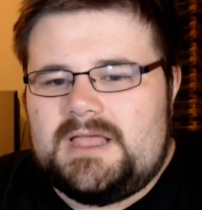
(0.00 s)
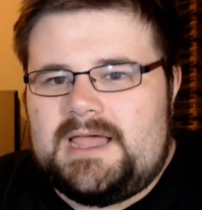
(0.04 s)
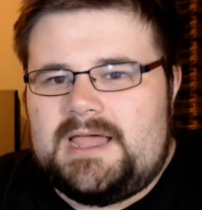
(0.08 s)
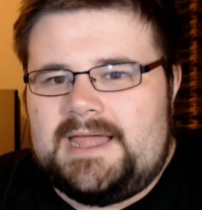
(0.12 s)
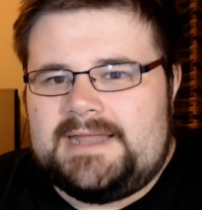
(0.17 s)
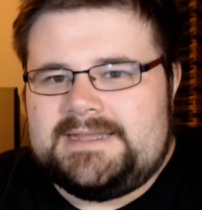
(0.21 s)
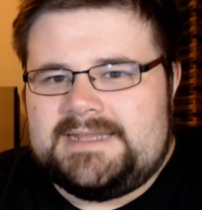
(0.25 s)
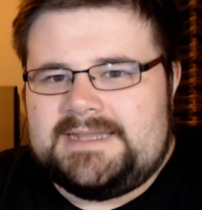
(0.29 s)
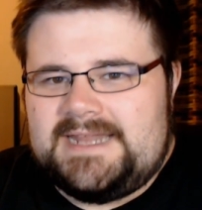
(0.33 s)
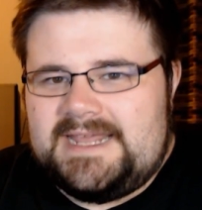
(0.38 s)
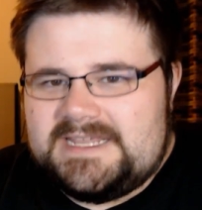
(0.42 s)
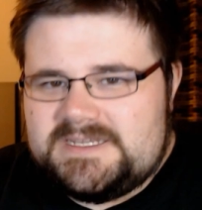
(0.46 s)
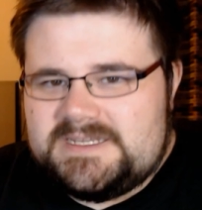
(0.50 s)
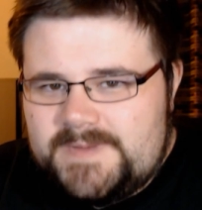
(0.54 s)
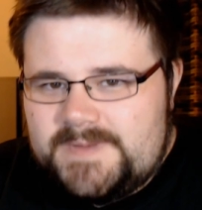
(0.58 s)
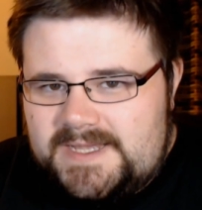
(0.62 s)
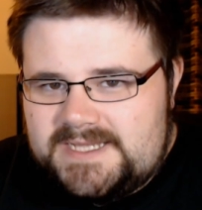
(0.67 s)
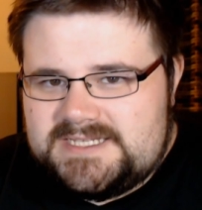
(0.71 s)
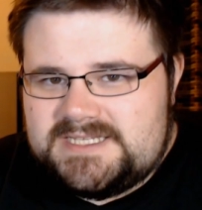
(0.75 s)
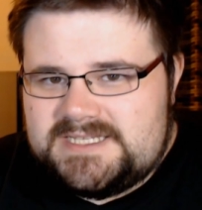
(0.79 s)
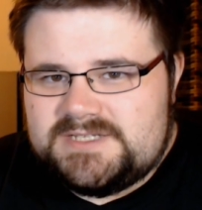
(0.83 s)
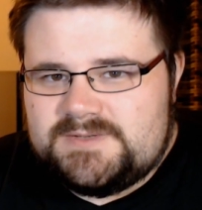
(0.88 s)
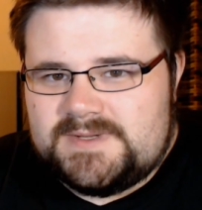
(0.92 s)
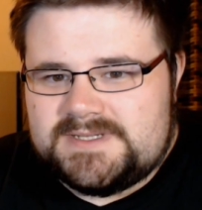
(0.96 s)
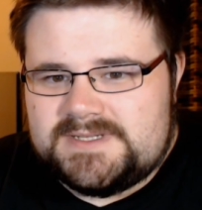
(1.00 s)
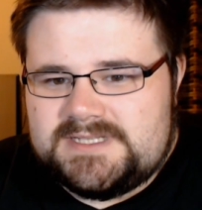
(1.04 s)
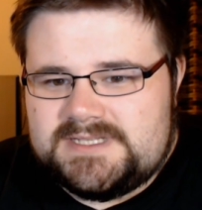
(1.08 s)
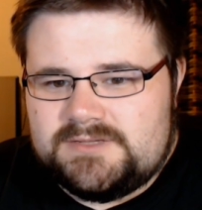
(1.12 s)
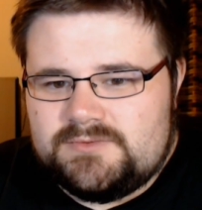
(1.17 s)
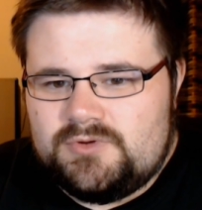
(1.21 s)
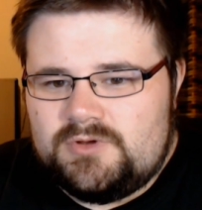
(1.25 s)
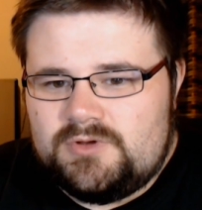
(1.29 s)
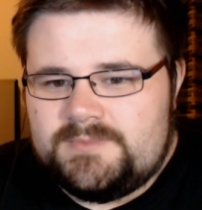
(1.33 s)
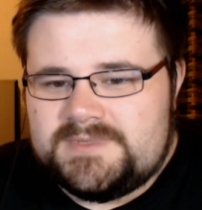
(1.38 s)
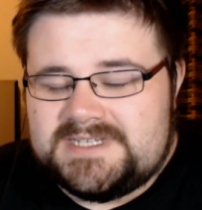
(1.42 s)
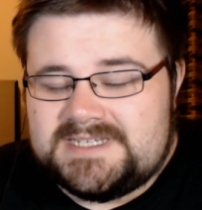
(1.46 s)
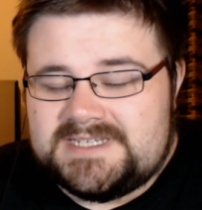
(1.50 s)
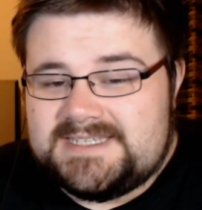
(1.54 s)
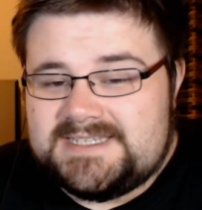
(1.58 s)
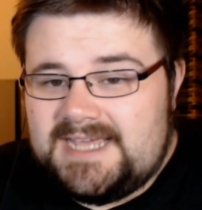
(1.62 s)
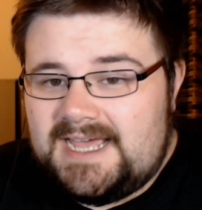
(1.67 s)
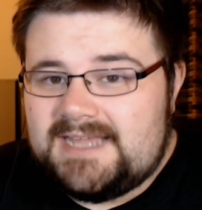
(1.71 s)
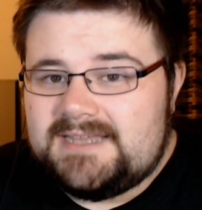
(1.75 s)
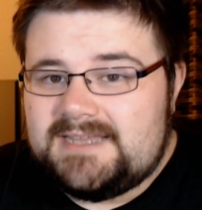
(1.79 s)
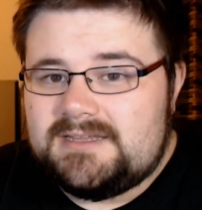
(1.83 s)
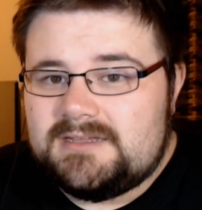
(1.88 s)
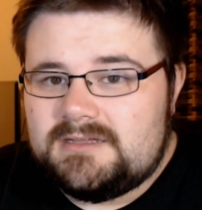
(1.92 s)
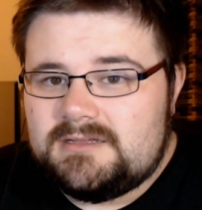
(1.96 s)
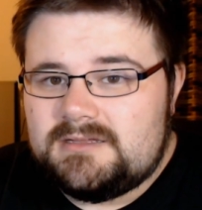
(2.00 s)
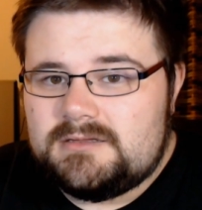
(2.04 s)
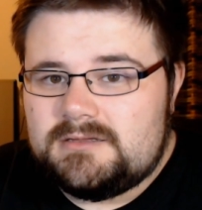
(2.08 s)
and the next person to enter the room is his dad.